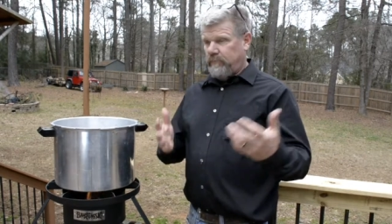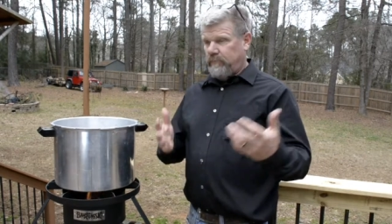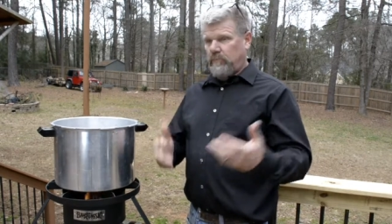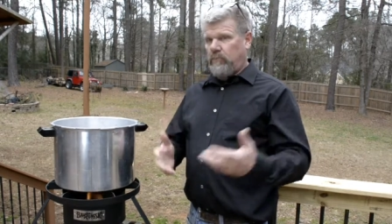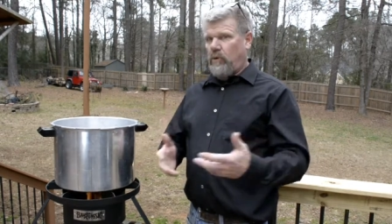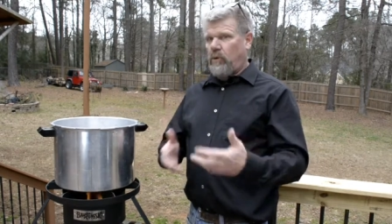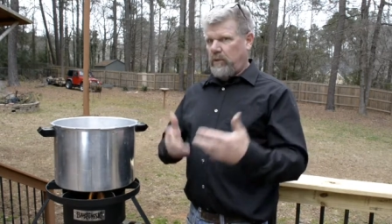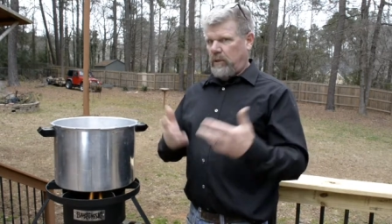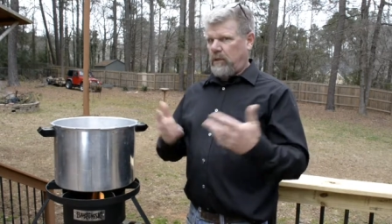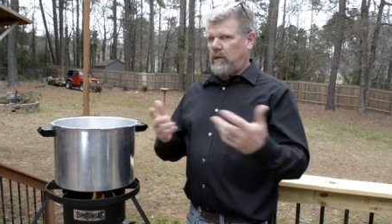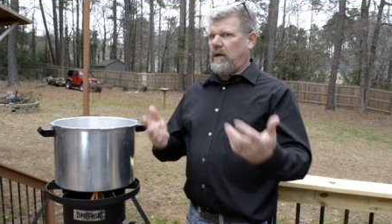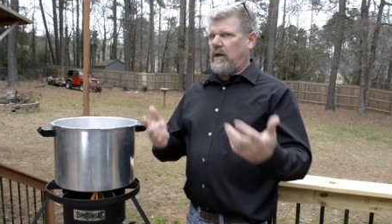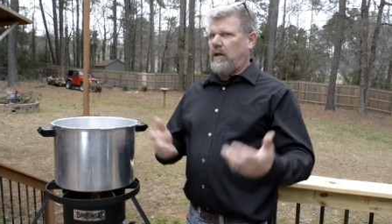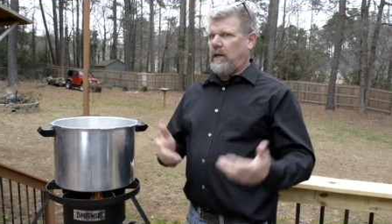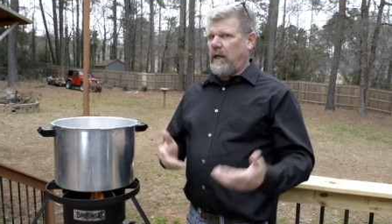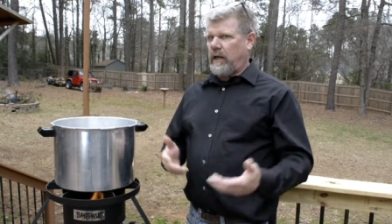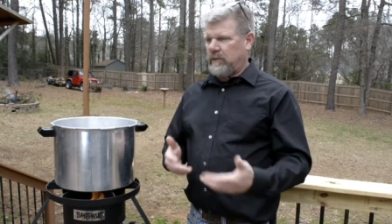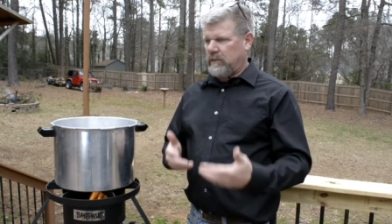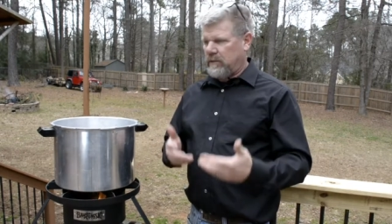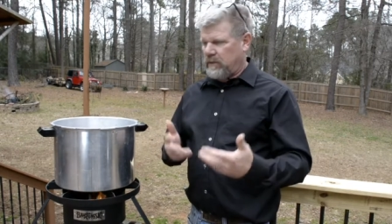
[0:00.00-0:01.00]
boiled it all
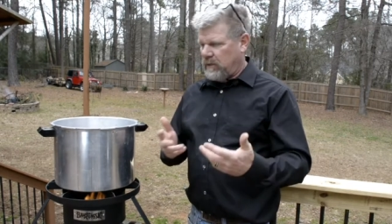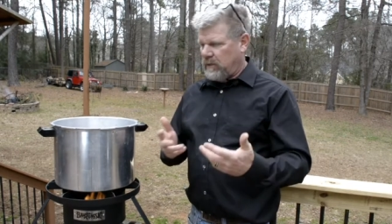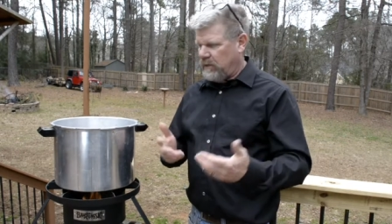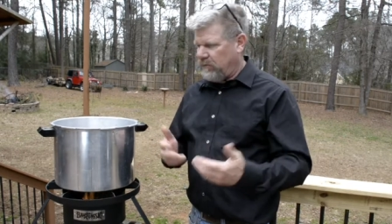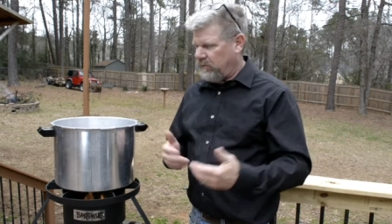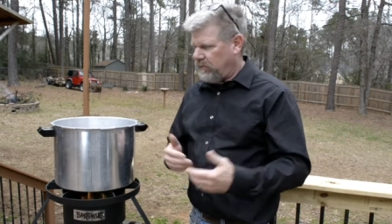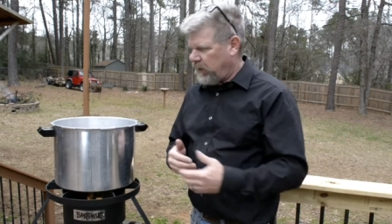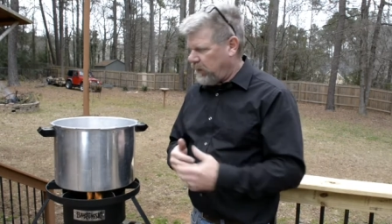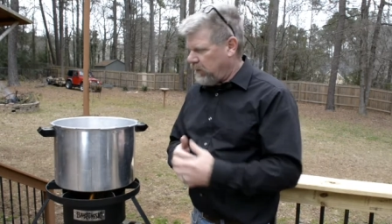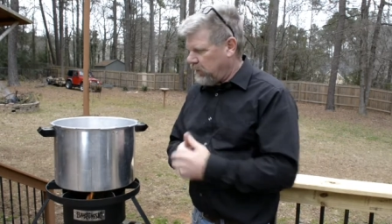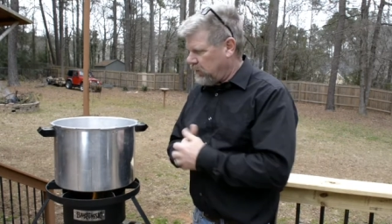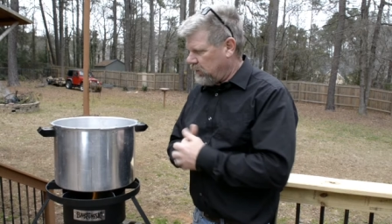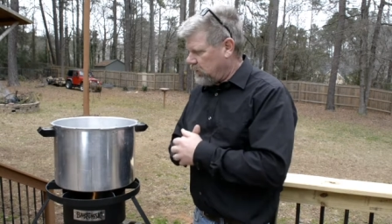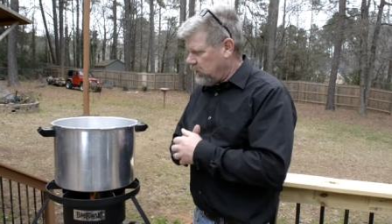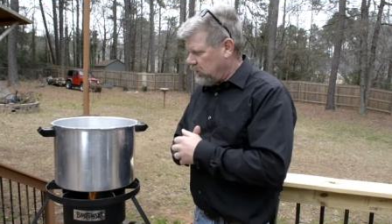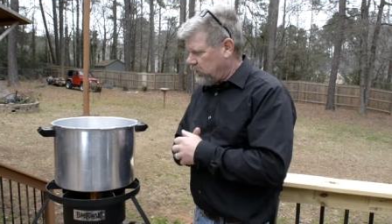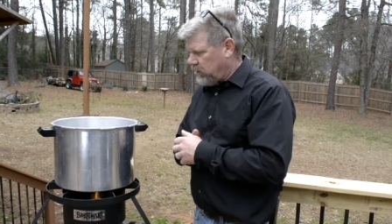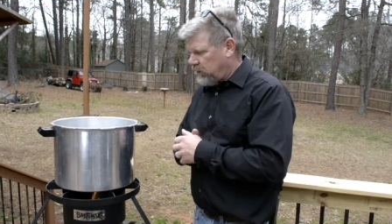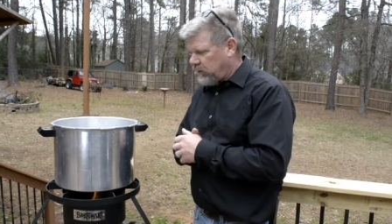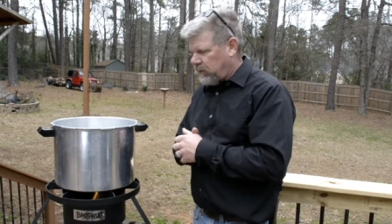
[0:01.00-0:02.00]
out and started a fire or
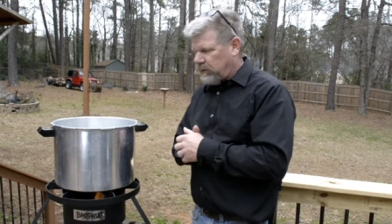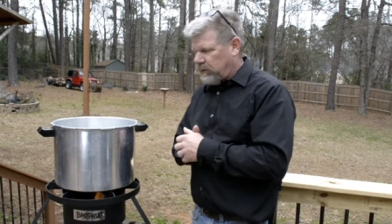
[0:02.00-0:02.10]
something.